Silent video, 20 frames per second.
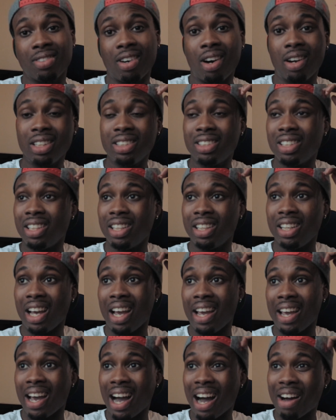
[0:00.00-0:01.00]
honestly,
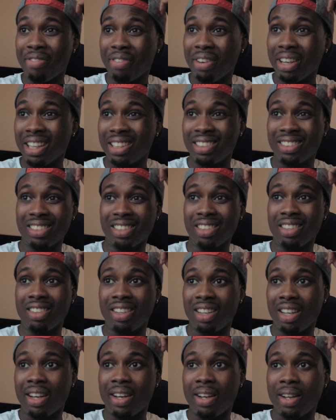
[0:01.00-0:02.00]
I think it's an
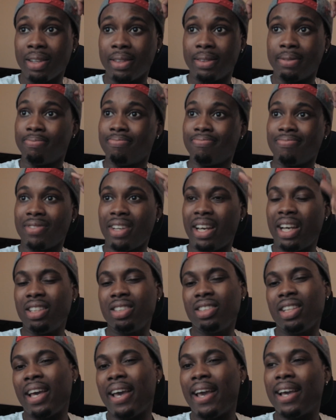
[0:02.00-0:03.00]

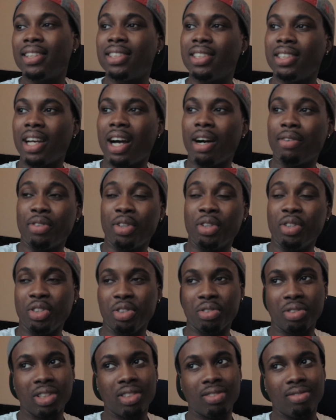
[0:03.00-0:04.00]
80 out of
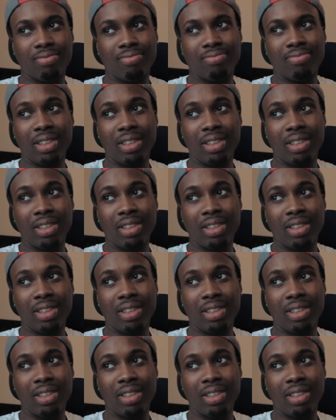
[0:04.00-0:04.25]
100.